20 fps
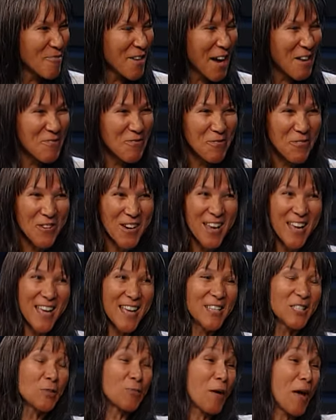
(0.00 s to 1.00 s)
my
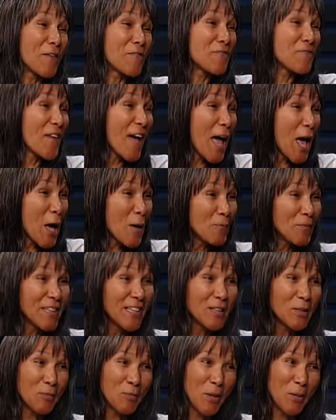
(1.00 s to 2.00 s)
friends, my
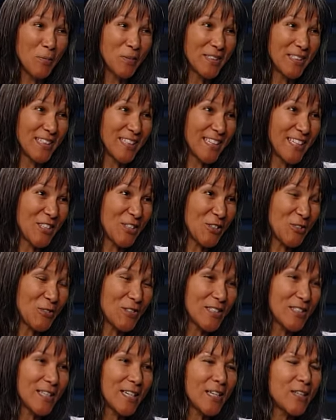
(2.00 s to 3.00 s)
family, the people in the
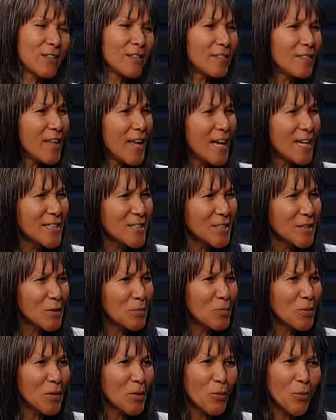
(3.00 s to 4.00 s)
industry said,
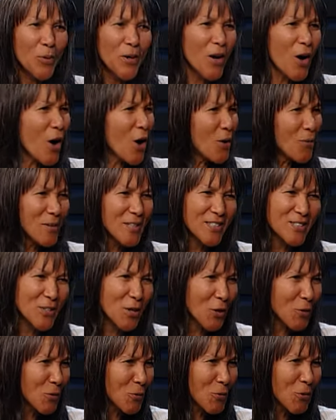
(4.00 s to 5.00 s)
Yolanda, but we always
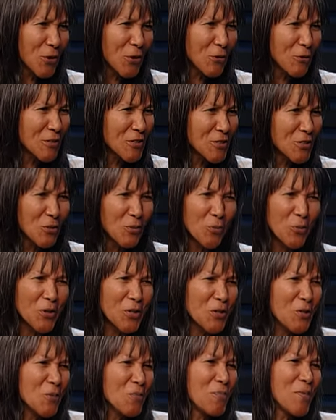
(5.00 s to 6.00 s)
thought you were a Christian. What
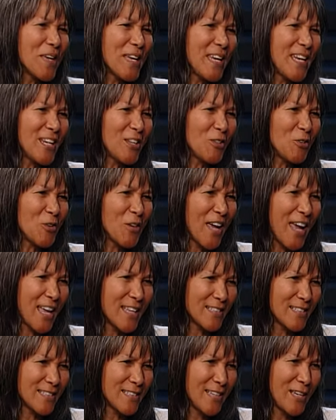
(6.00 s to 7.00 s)
do you mean you
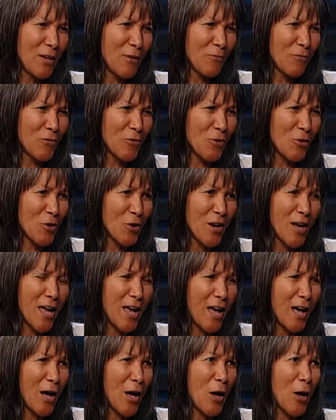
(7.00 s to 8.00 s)
can't sing for
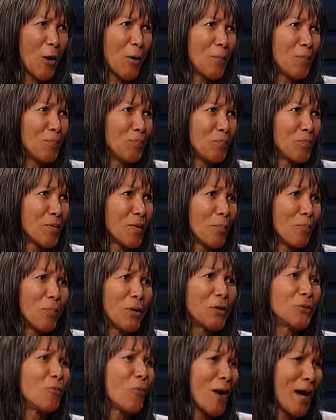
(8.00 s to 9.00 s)
um,
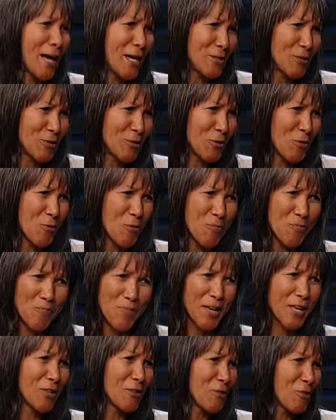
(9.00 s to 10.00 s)
Budweiser or
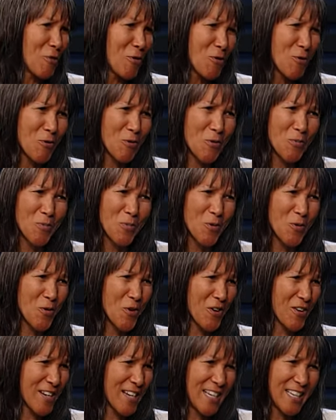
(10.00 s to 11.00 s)
Michelob
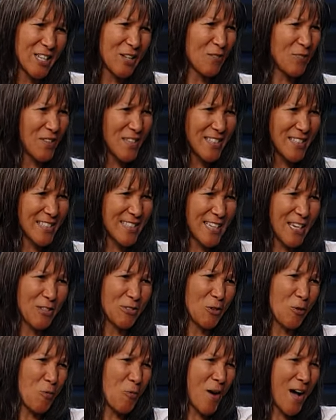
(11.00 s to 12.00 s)
or any of these
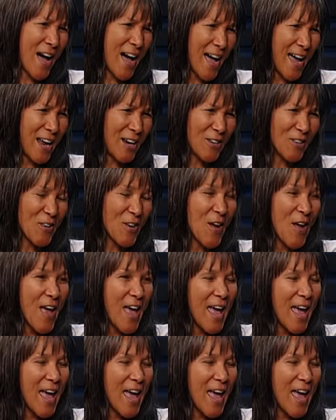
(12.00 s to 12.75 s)
things or wine or